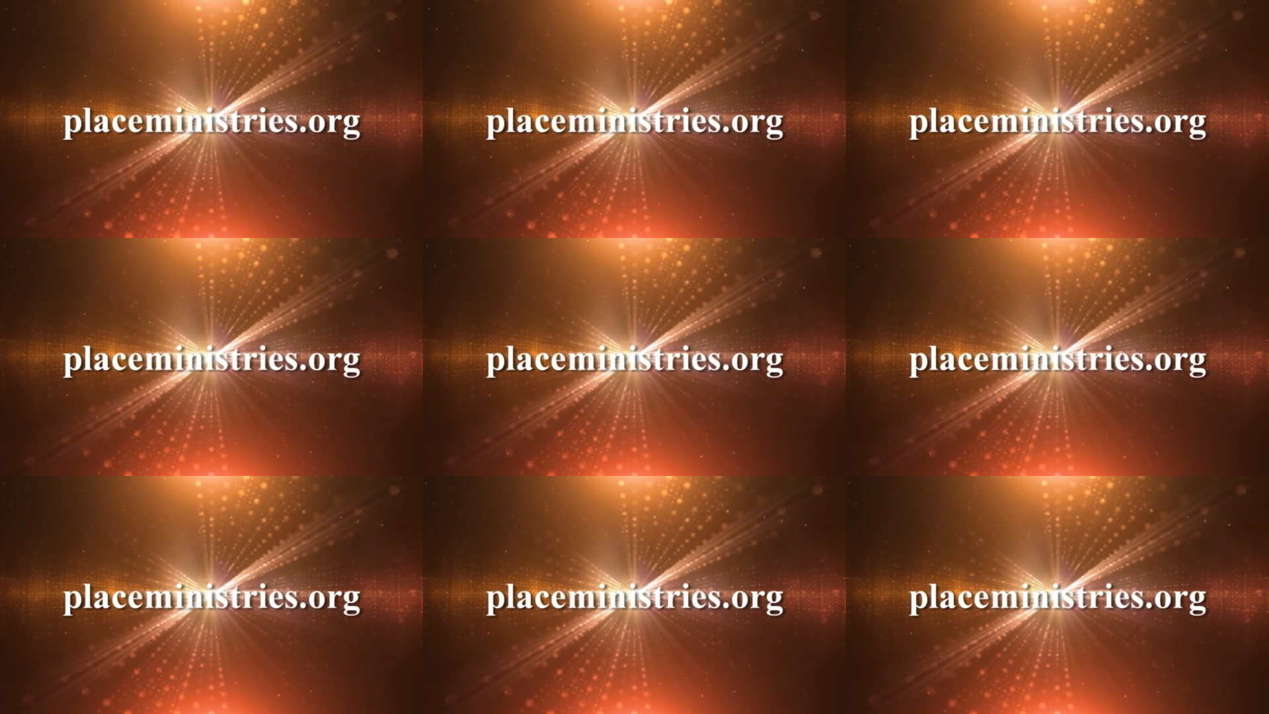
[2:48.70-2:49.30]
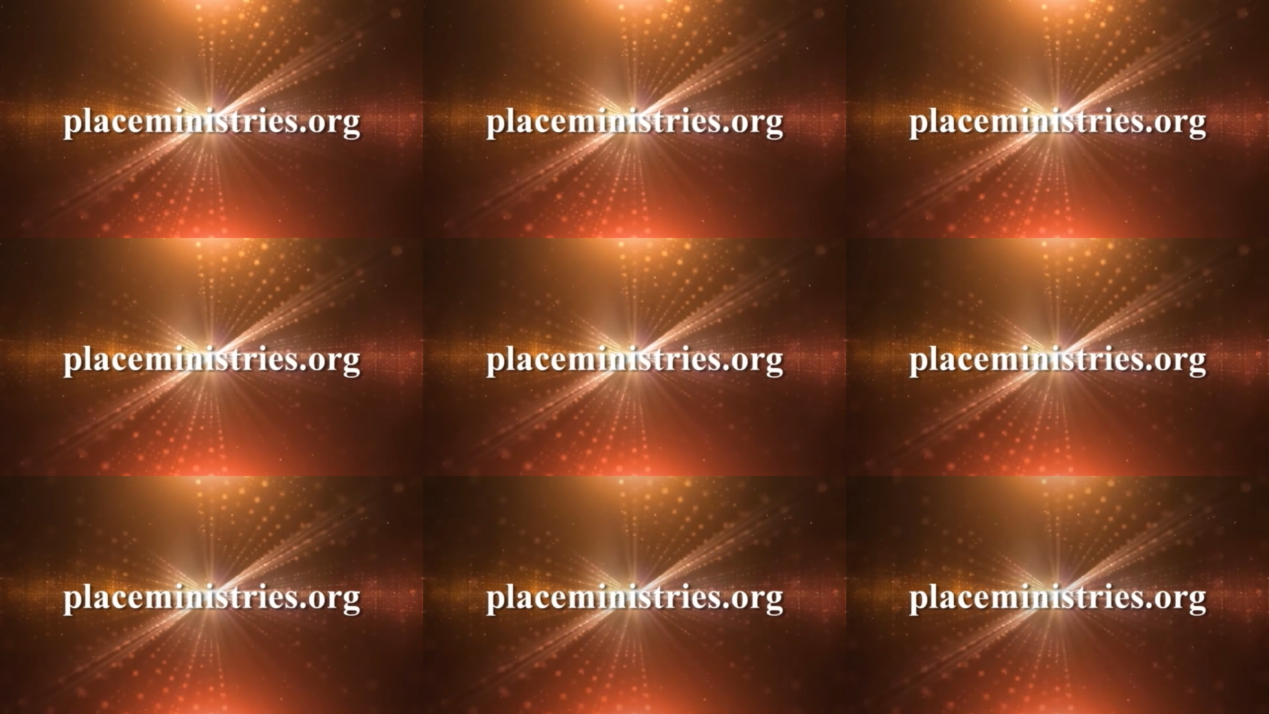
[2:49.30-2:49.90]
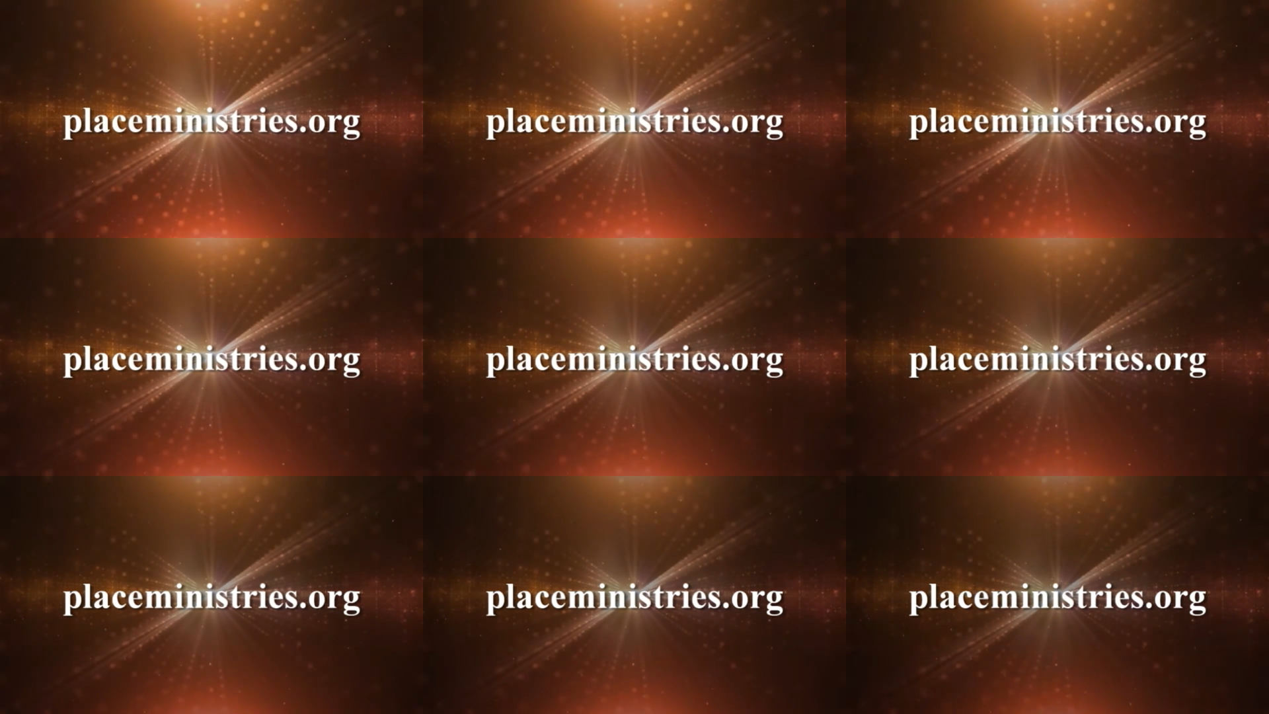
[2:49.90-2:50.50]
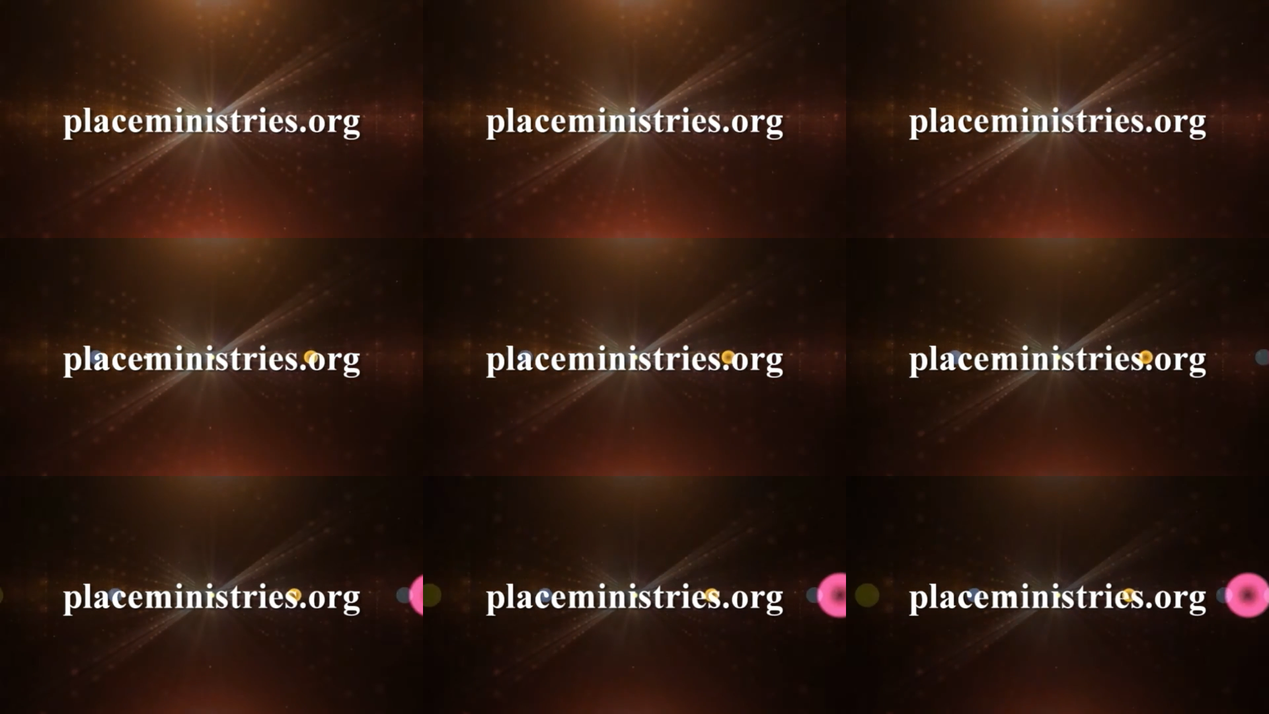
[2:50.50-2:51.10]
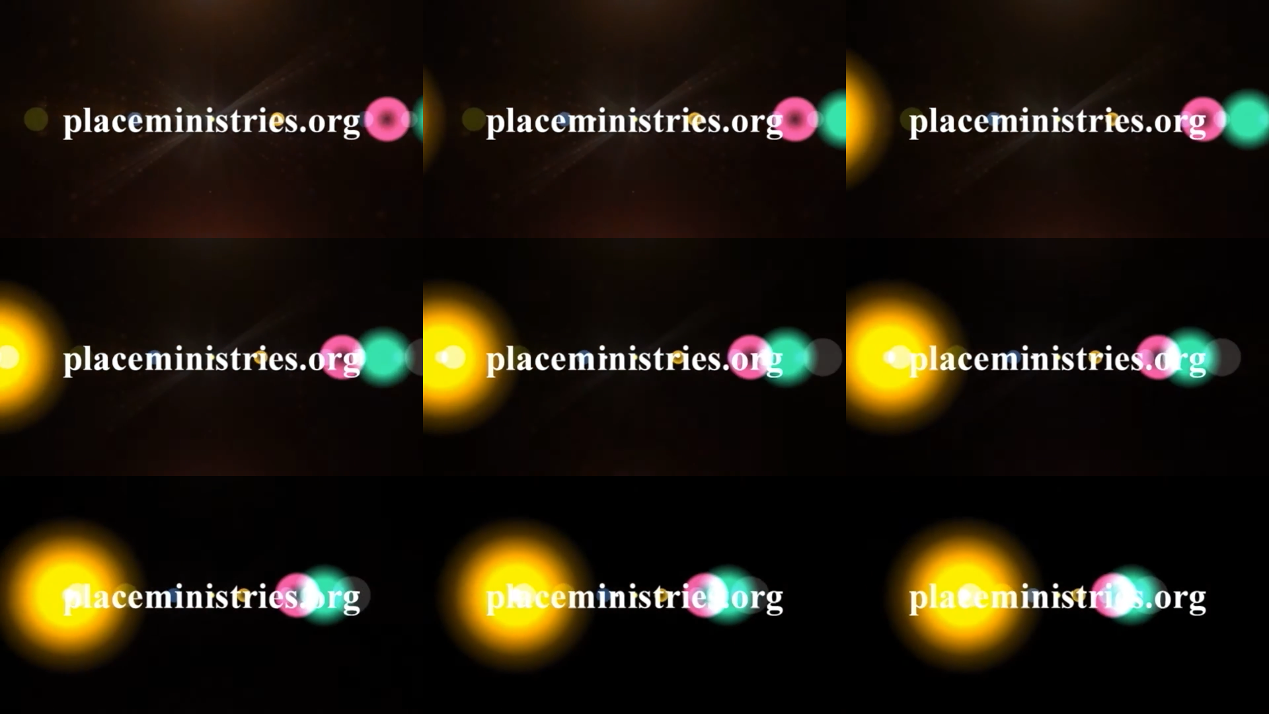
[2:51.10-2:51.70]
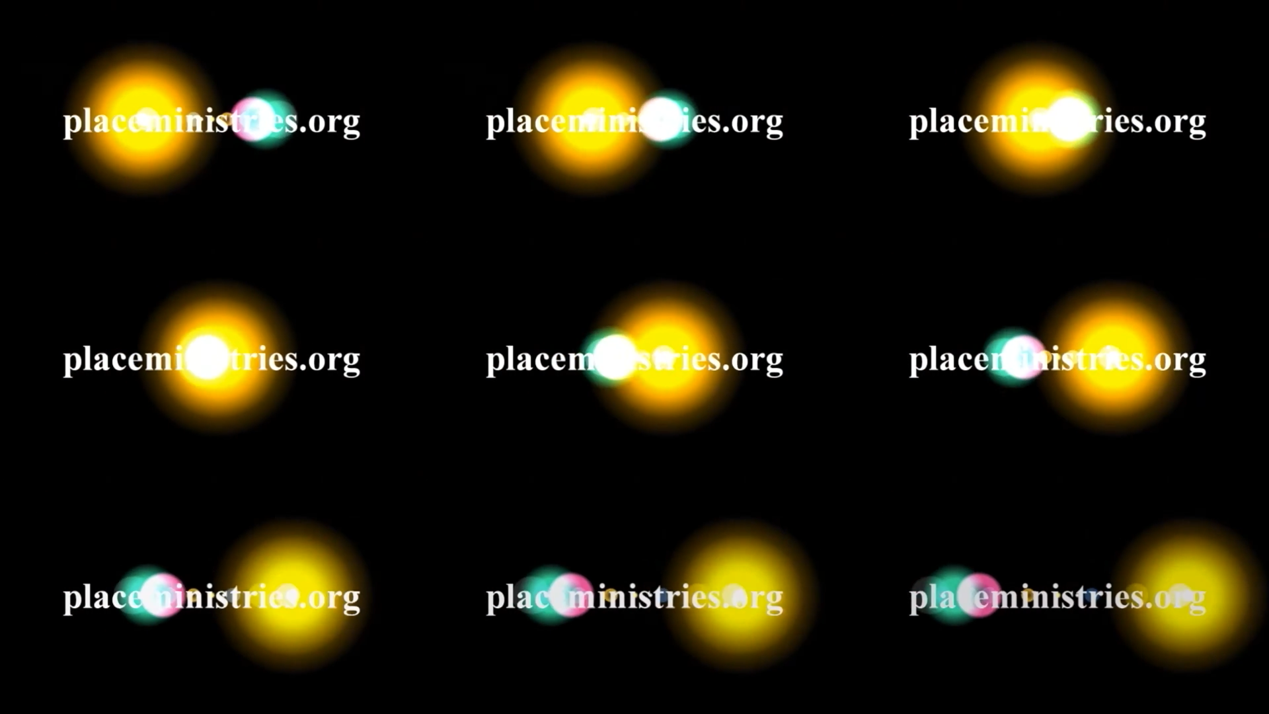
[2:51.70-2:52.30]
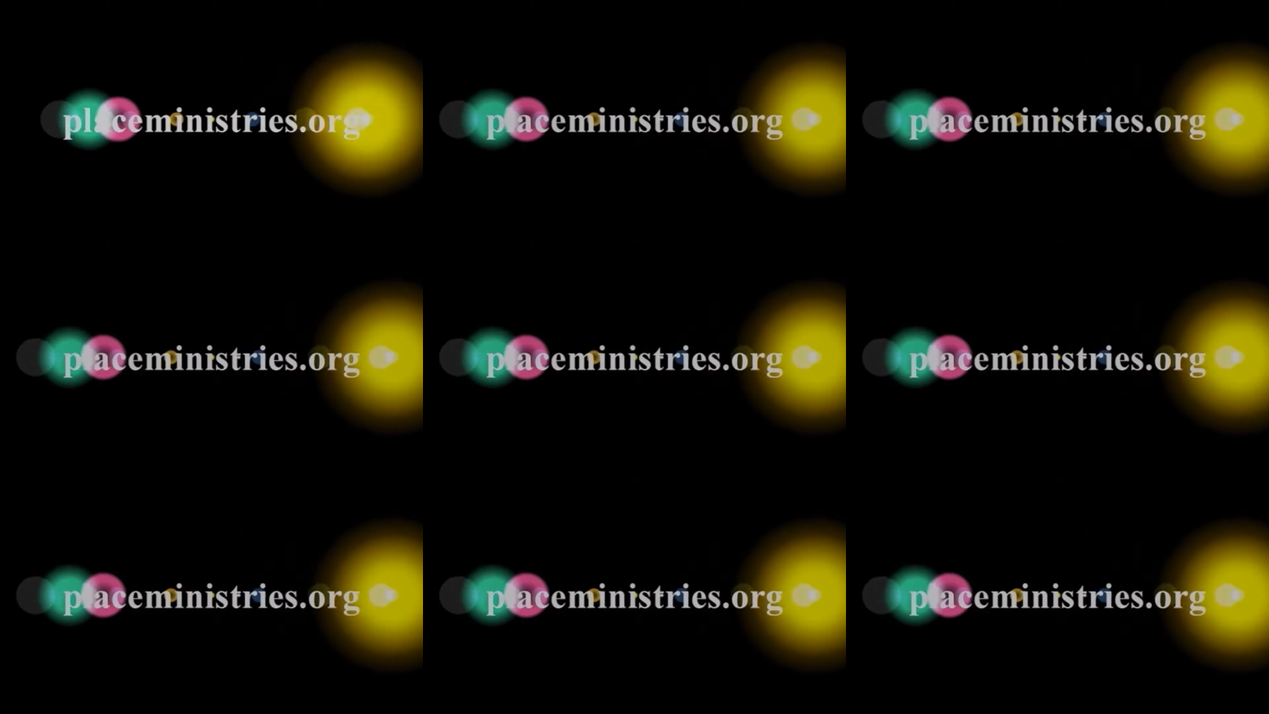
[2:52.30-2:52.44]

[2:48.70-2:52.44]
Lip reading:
No face is visible, so there are no lips to read.